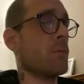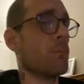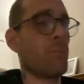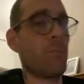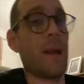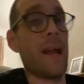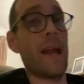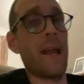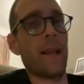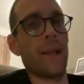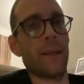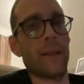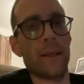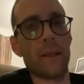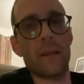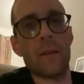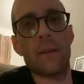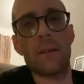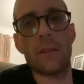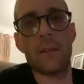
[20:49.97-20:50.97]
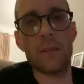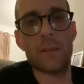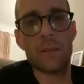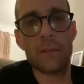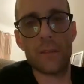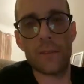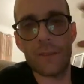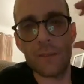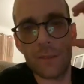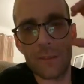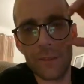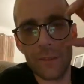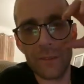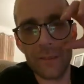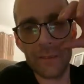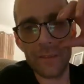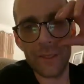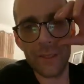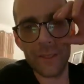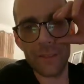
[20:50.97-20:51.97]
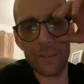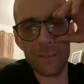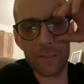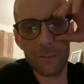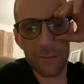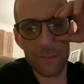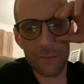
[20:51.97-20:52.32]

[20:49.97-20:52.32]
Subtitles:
Barely. You know what I mean?